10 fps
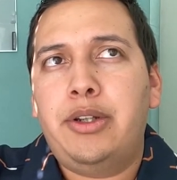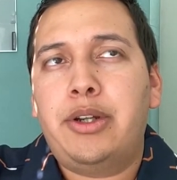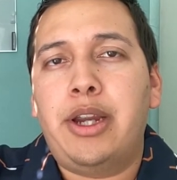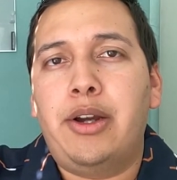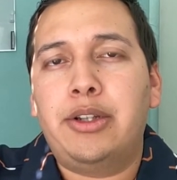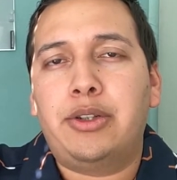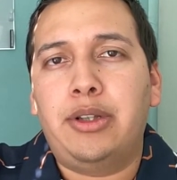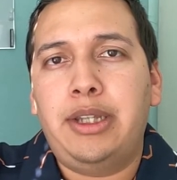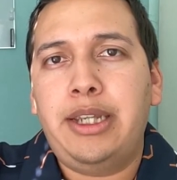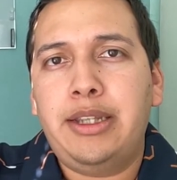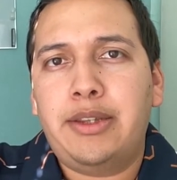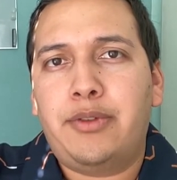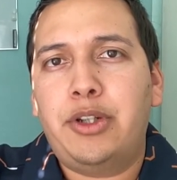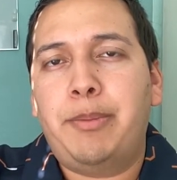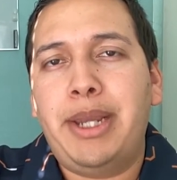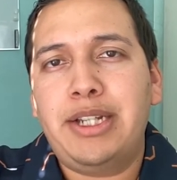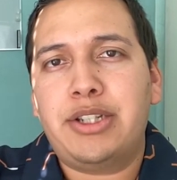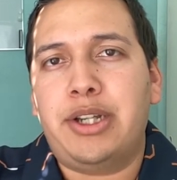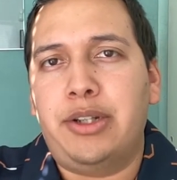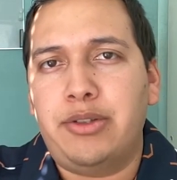character length for your page
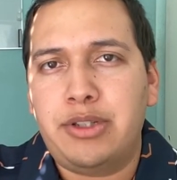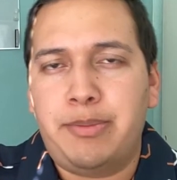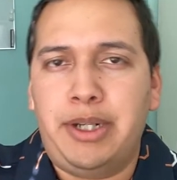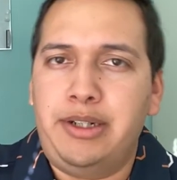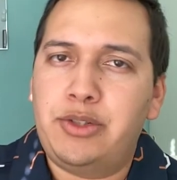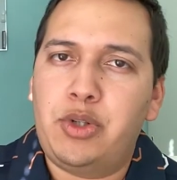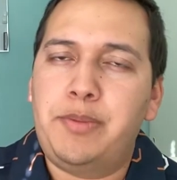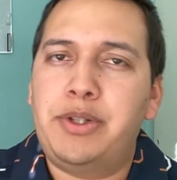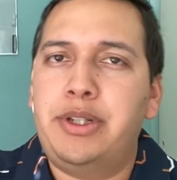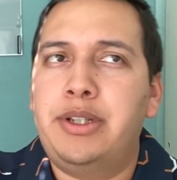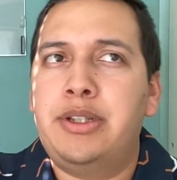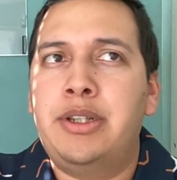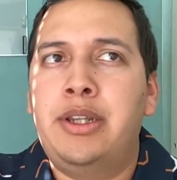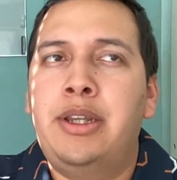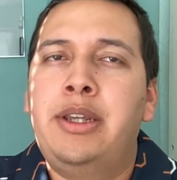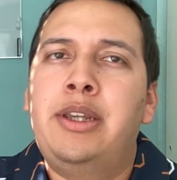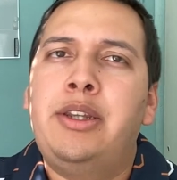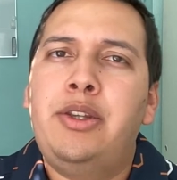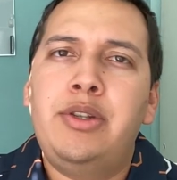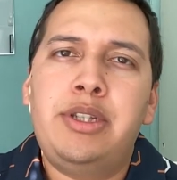titles, meta descriptions,
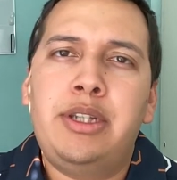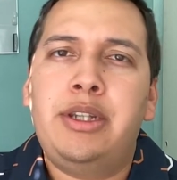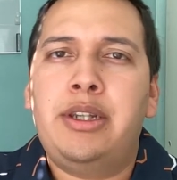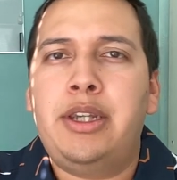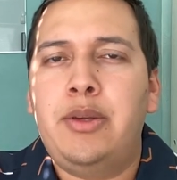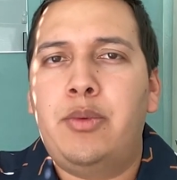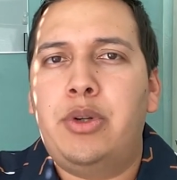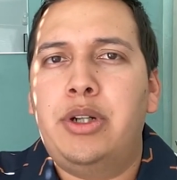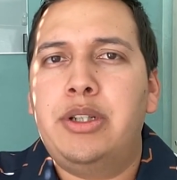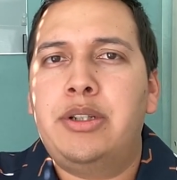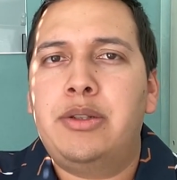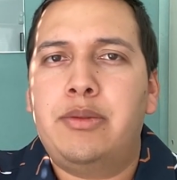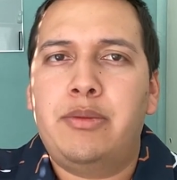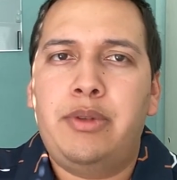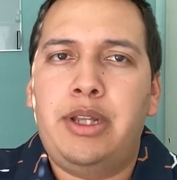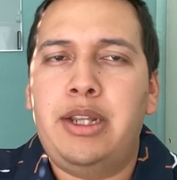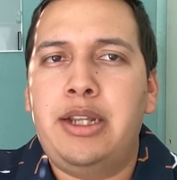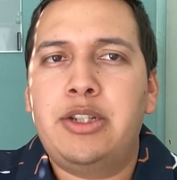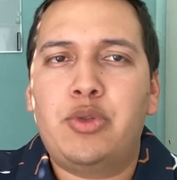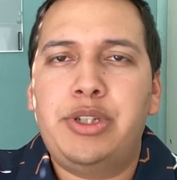using keywords
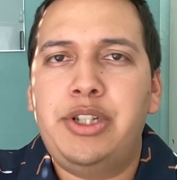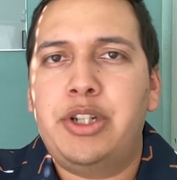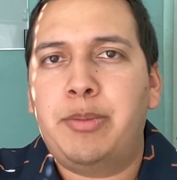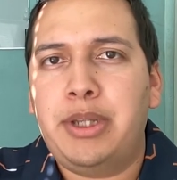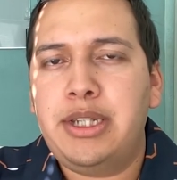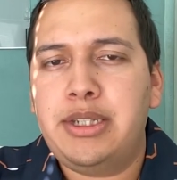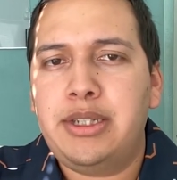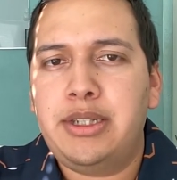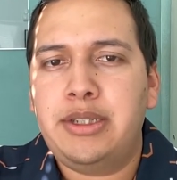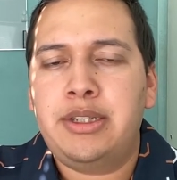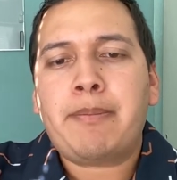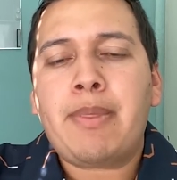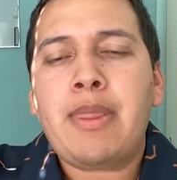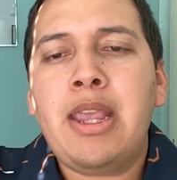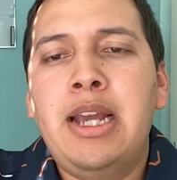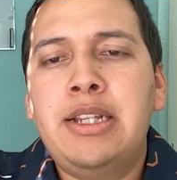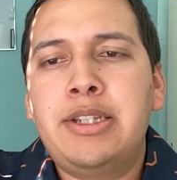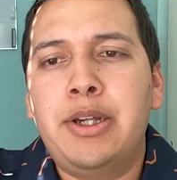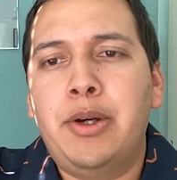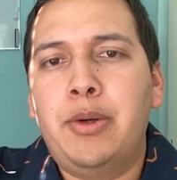in strategic places. And
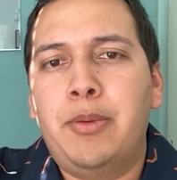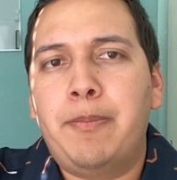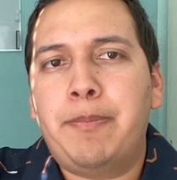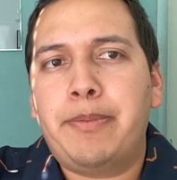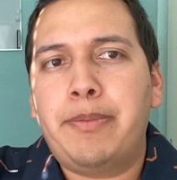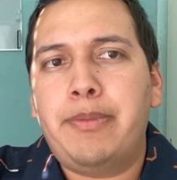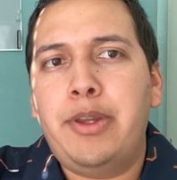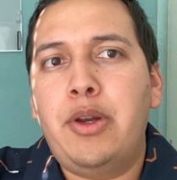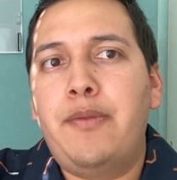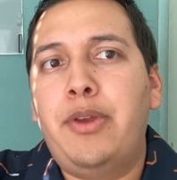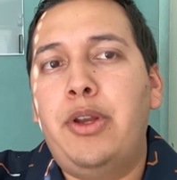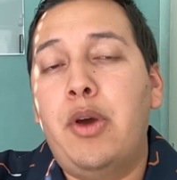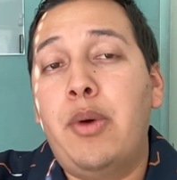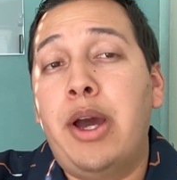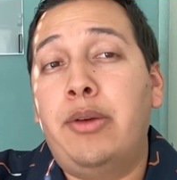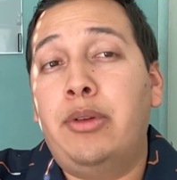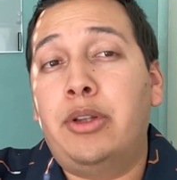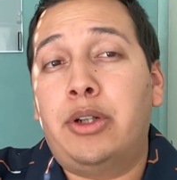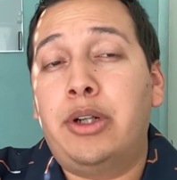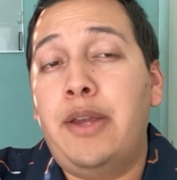so, you know, if you know how
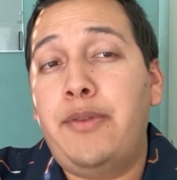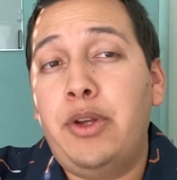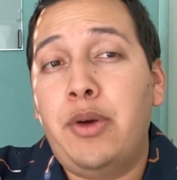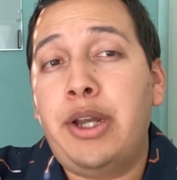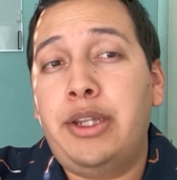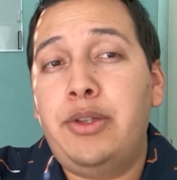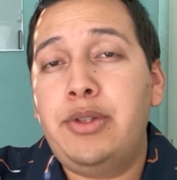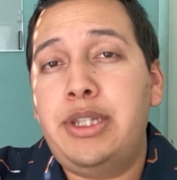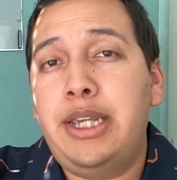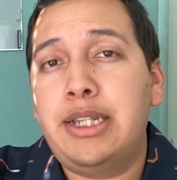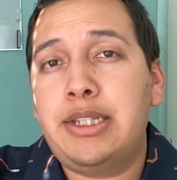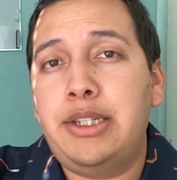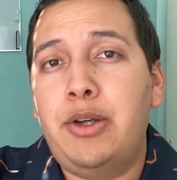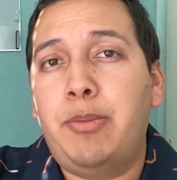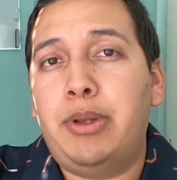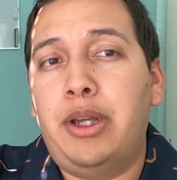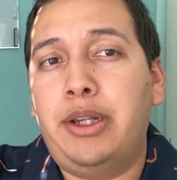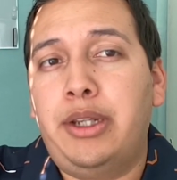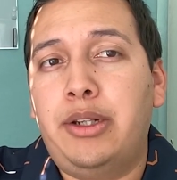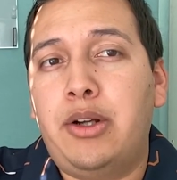to use the SEO
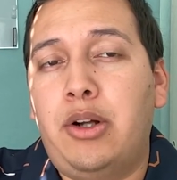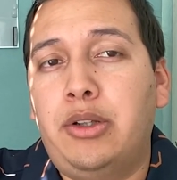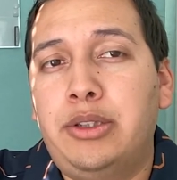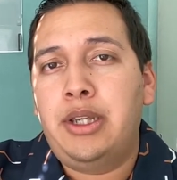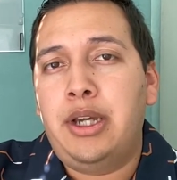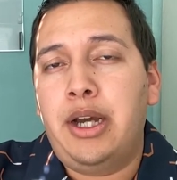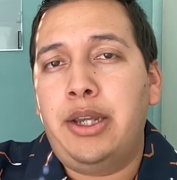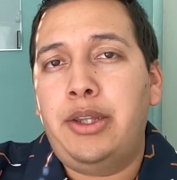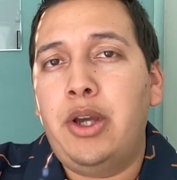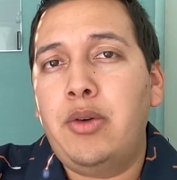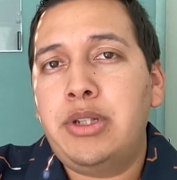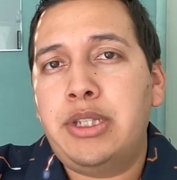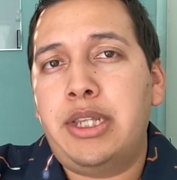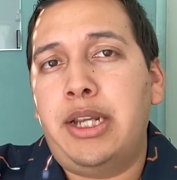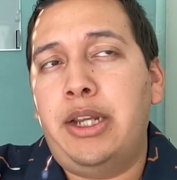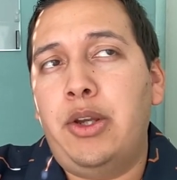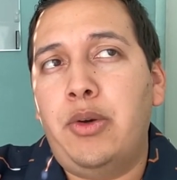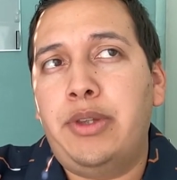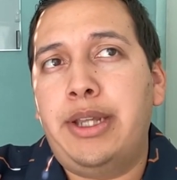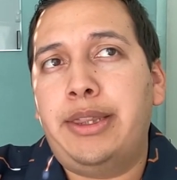plugin called Yoast, then I
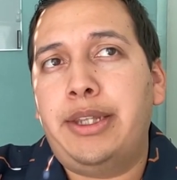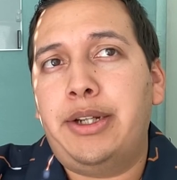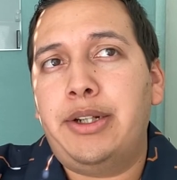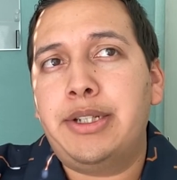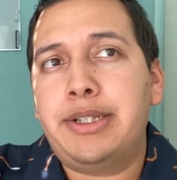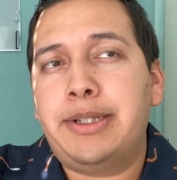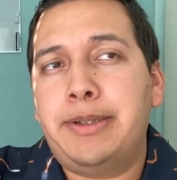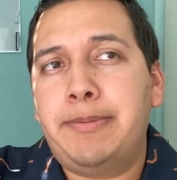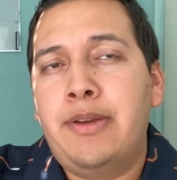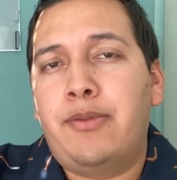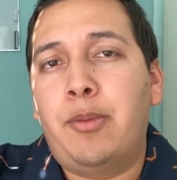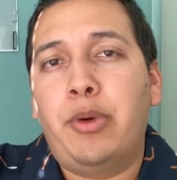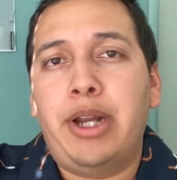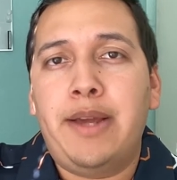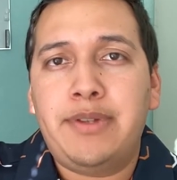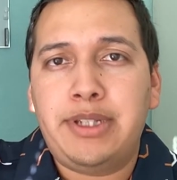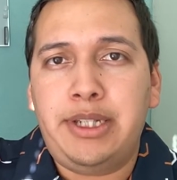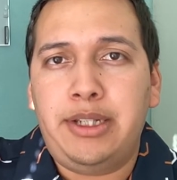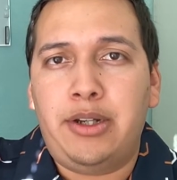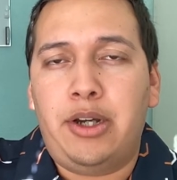know that there's, from what I've
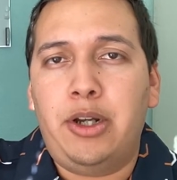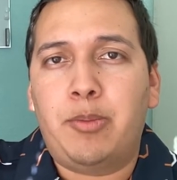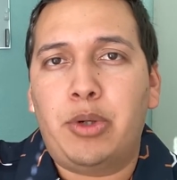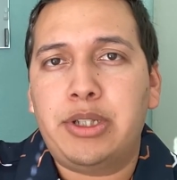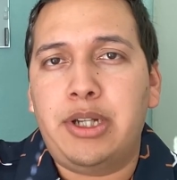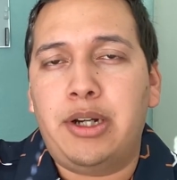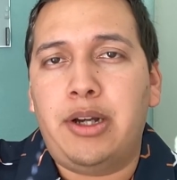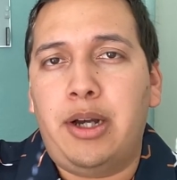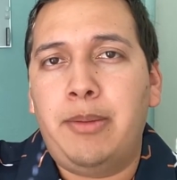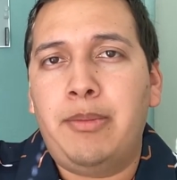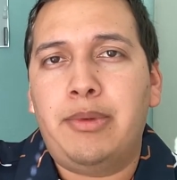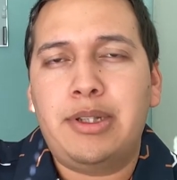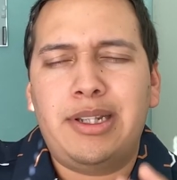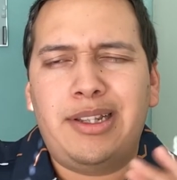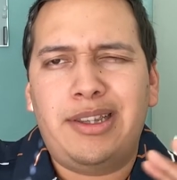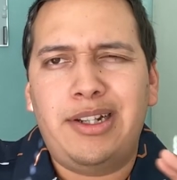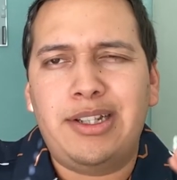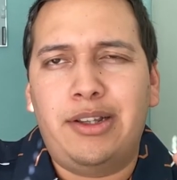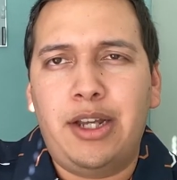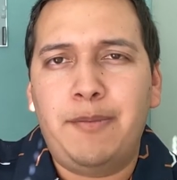seen on Upwork.com, there's a
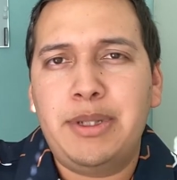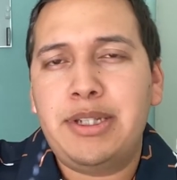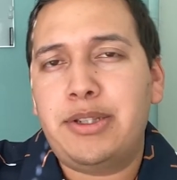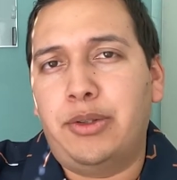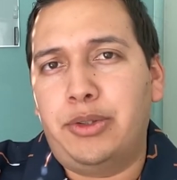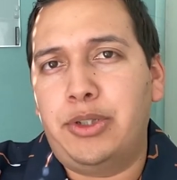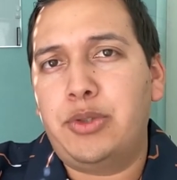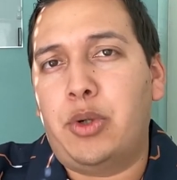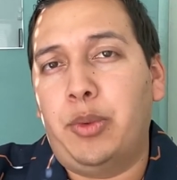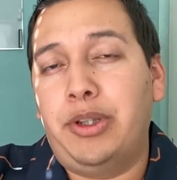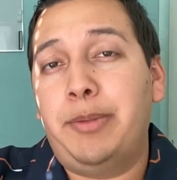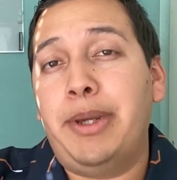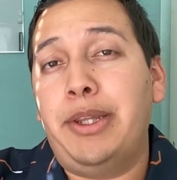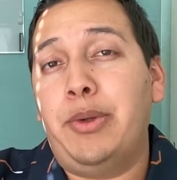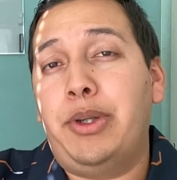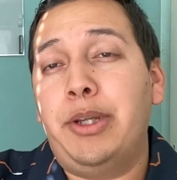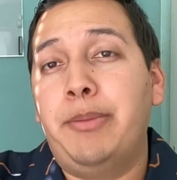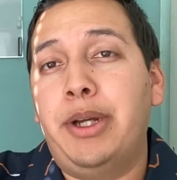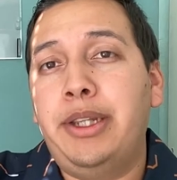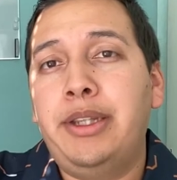lot of business owners who are willing to pay you good
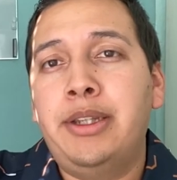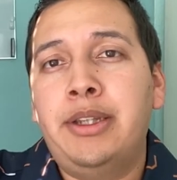money